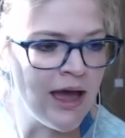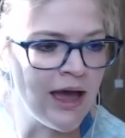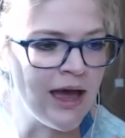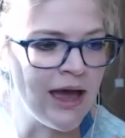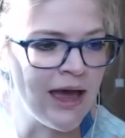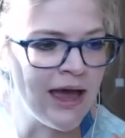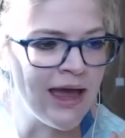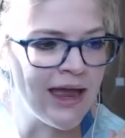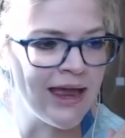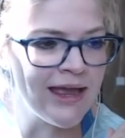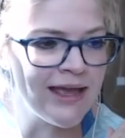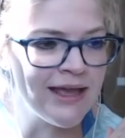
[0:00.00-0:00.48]

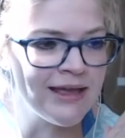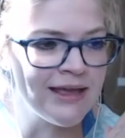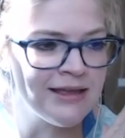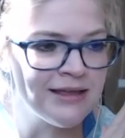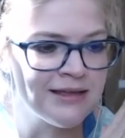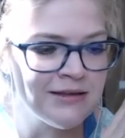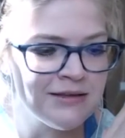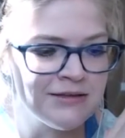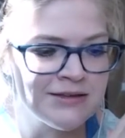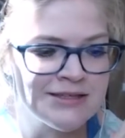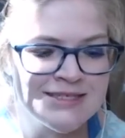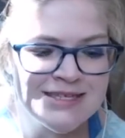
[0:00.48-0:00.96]
I
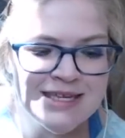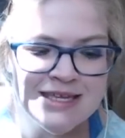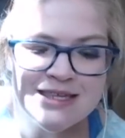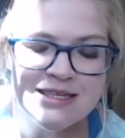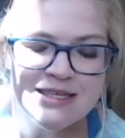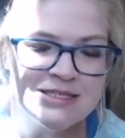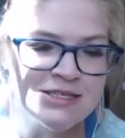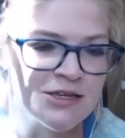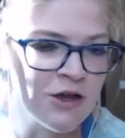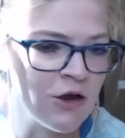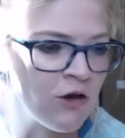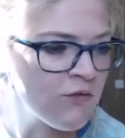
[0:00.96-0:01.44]
say
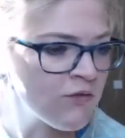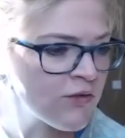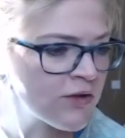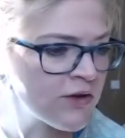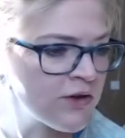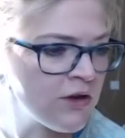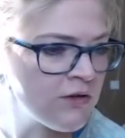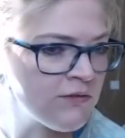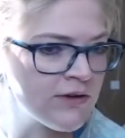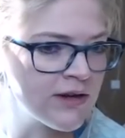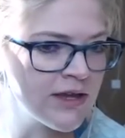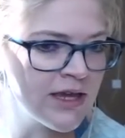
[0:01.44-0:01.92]
this over and
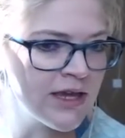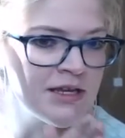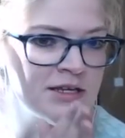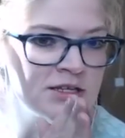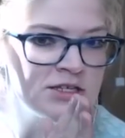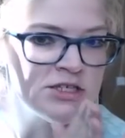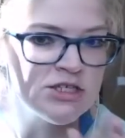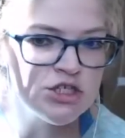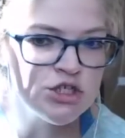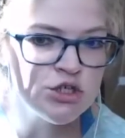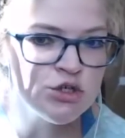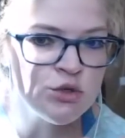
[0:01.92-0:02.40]
over again,
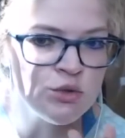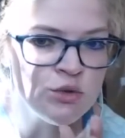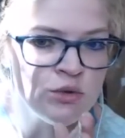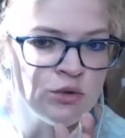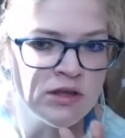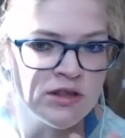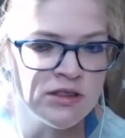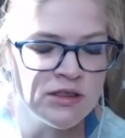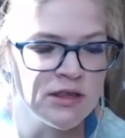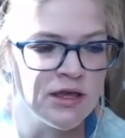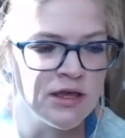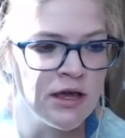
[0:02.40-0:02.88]
do
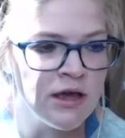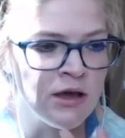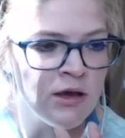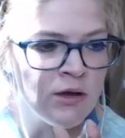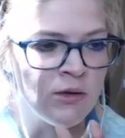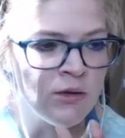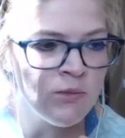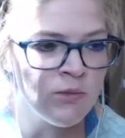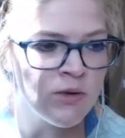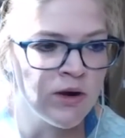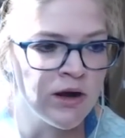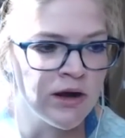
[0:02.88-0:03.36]
the
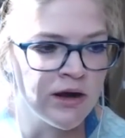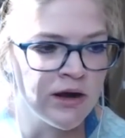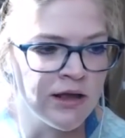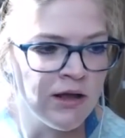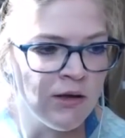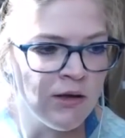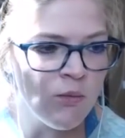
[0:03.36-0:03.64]
work.